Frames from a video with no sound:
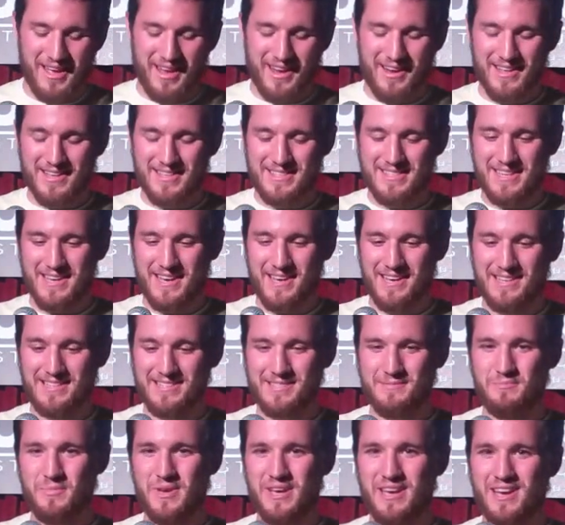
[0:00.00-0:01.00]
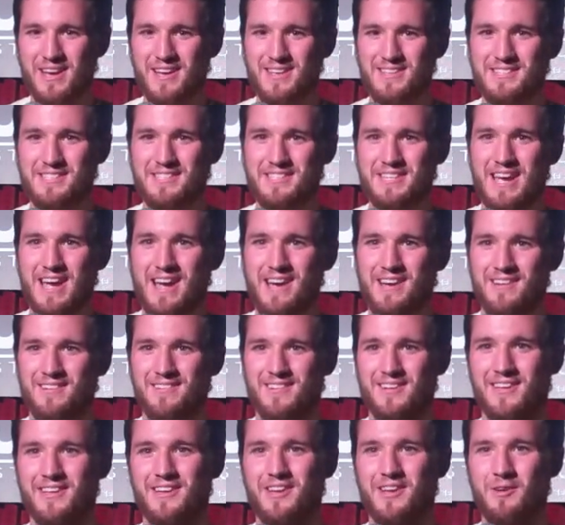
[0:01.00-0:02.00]
it says, "Because
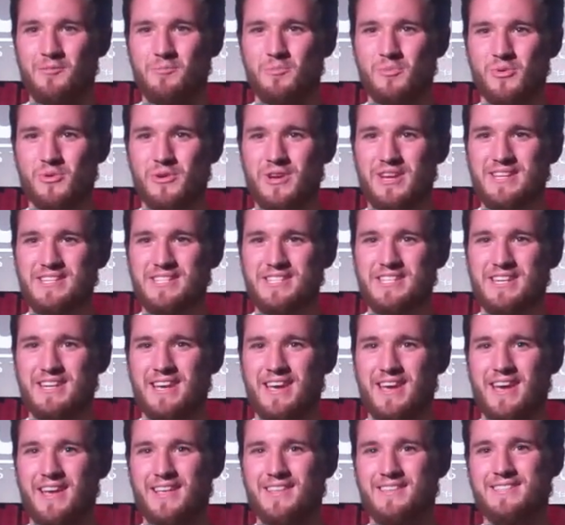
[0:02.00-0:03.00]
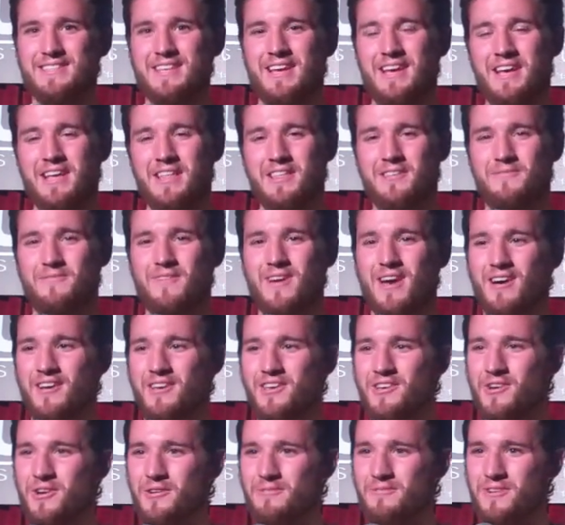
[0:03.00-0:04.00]
Jacqueline appreciates the
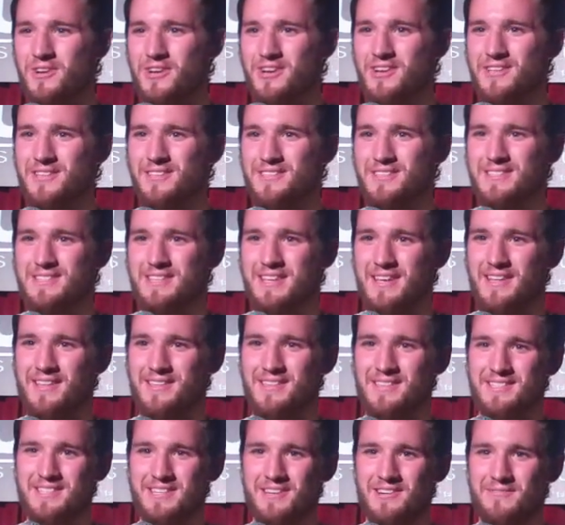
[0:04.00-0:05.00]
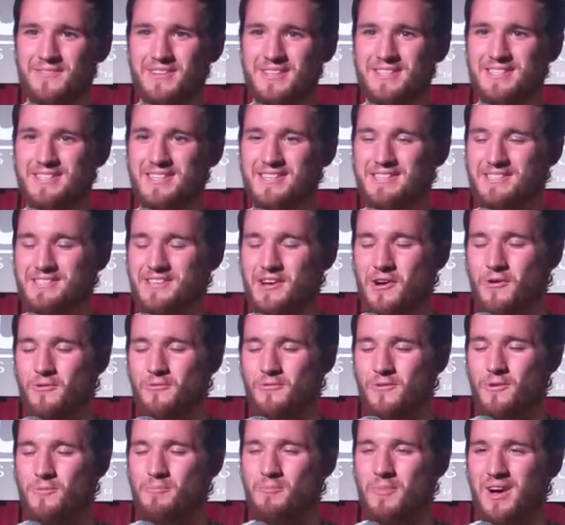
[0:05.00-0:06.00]
value of goods and services
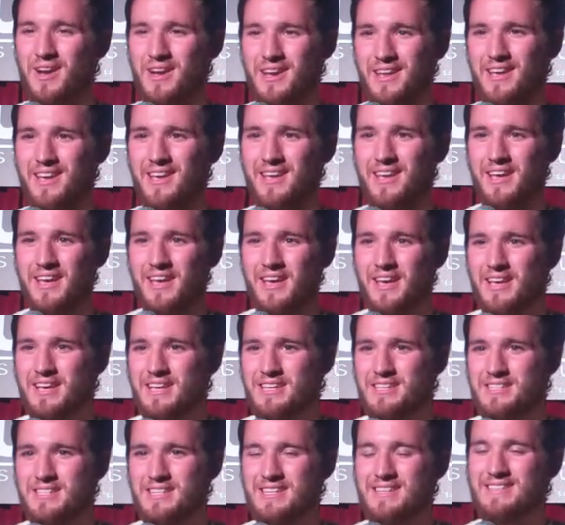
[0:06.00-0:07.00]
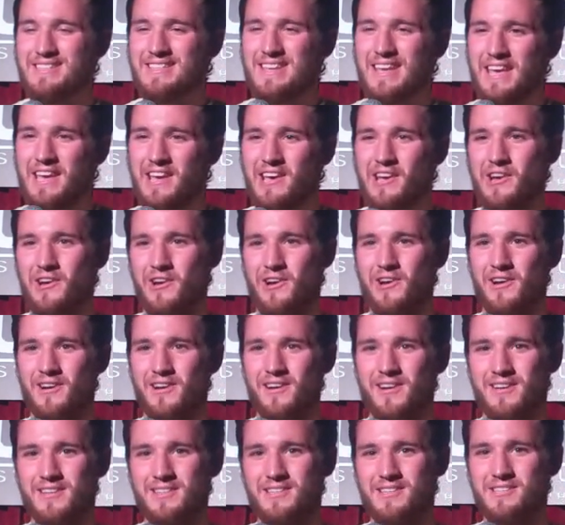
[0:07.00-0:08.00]
over money, she is
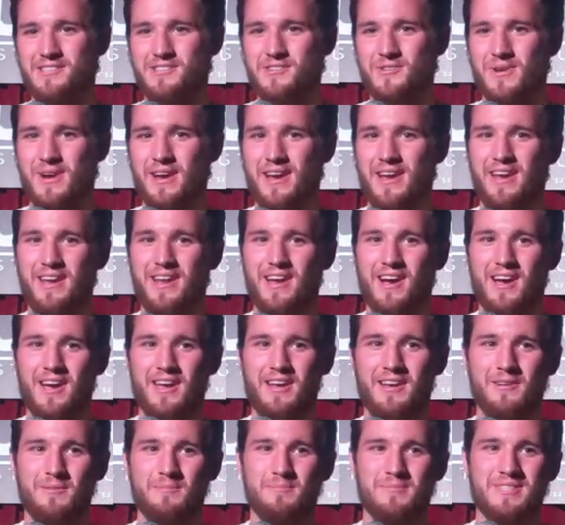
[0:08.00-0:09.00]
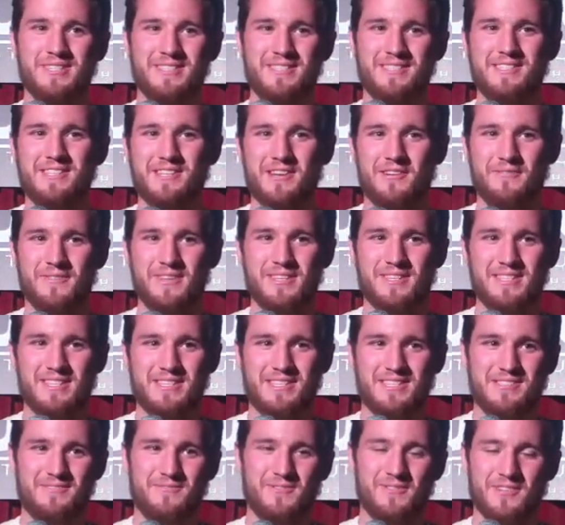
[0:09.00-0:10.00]
eager to trade items and
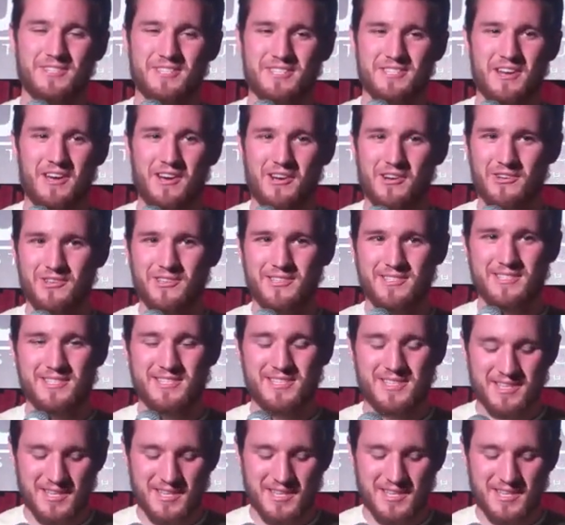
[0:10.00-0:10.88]
services for snuggles."